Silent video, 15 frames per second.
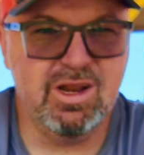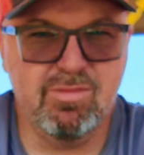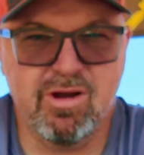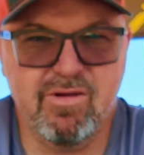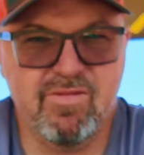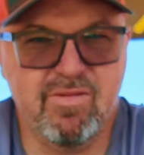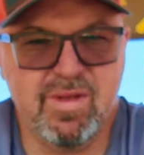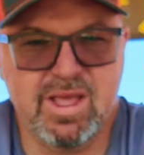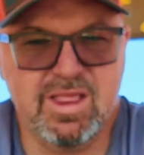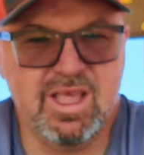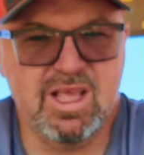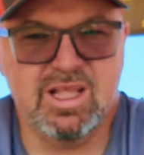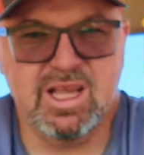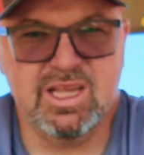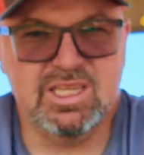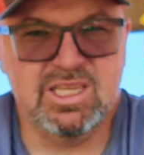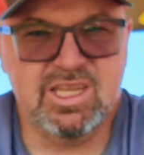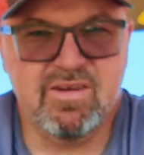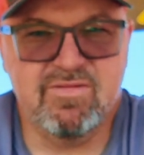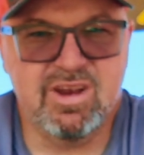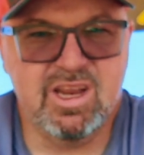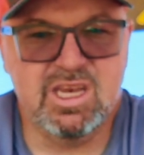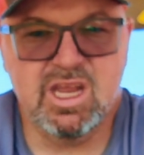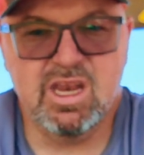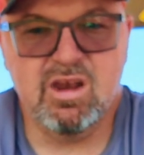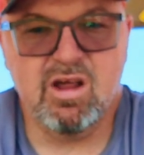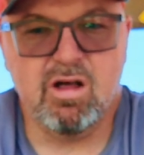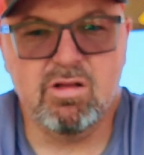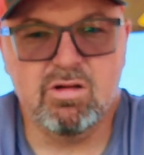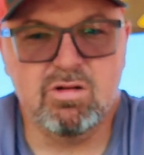anywhere from, I think, like $7 to
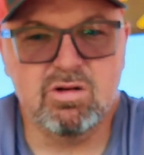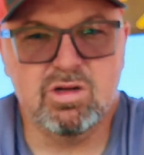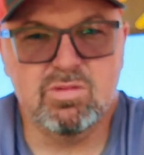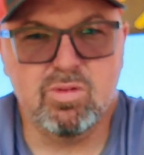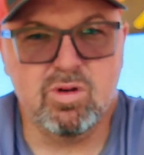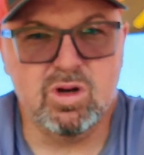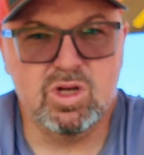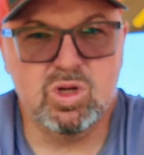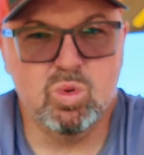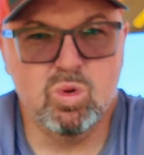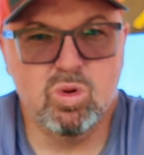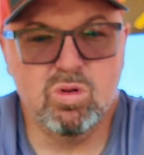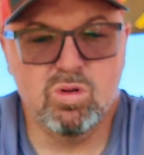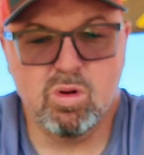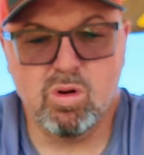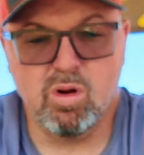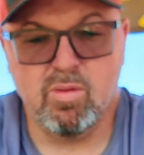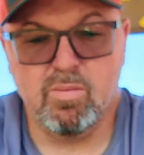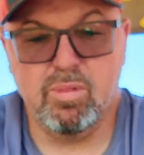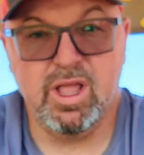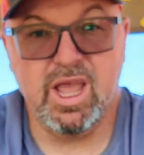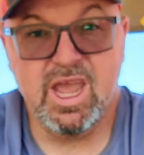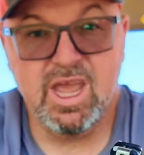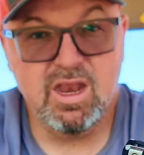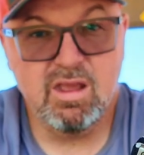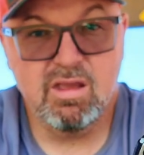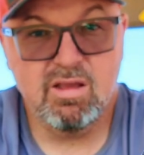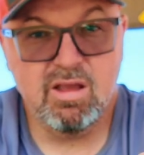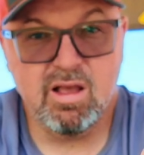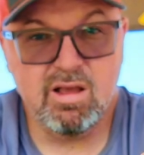$10 for a tool or a blade.
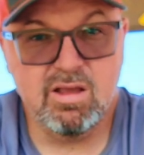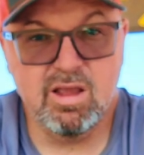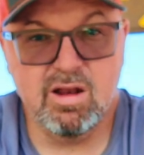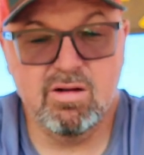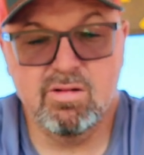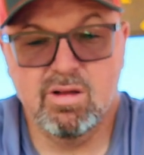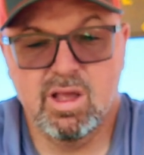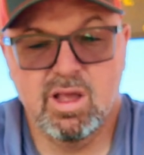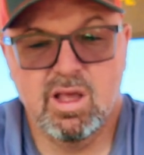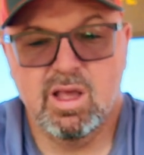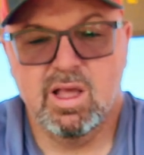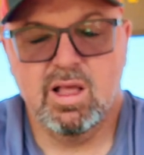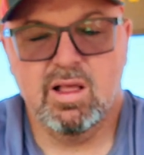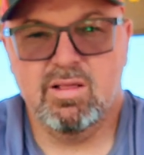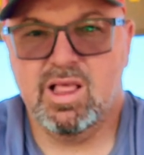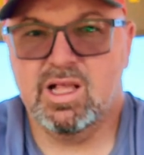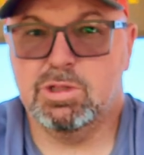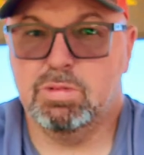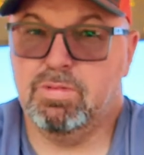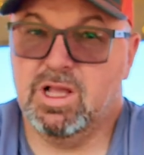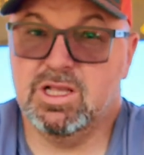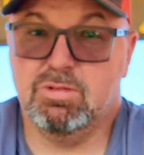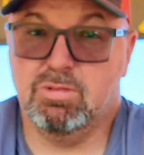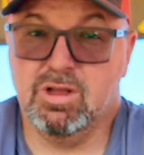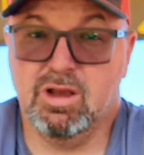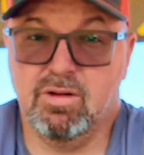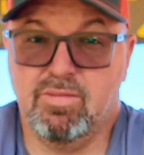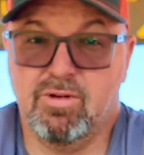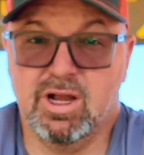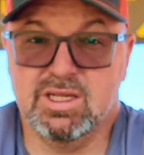You know, that's a really
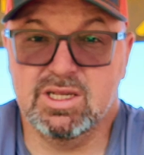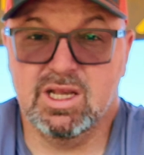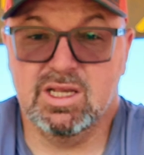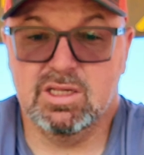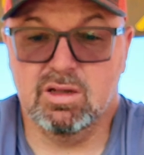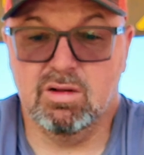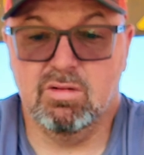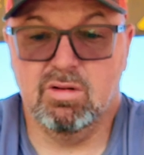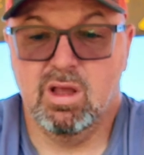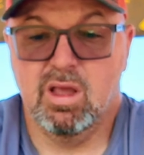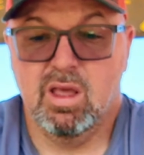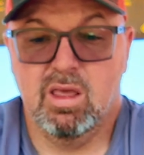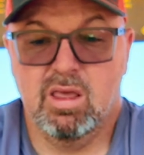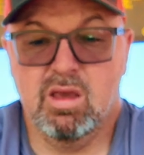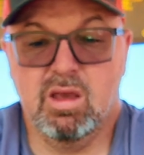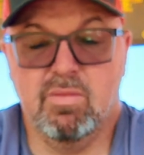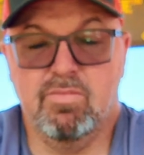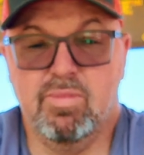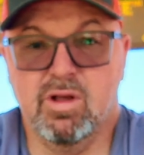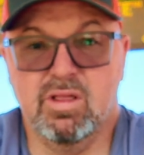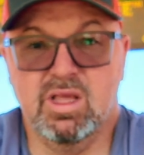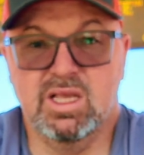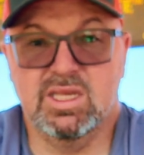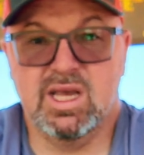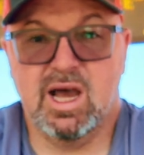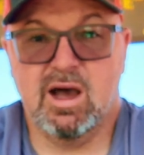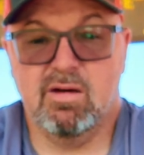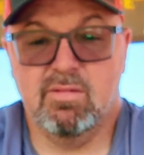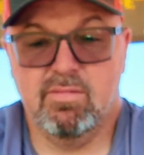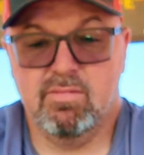good price, guys. So you can build these
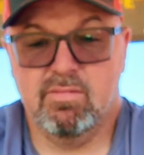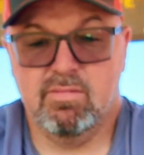out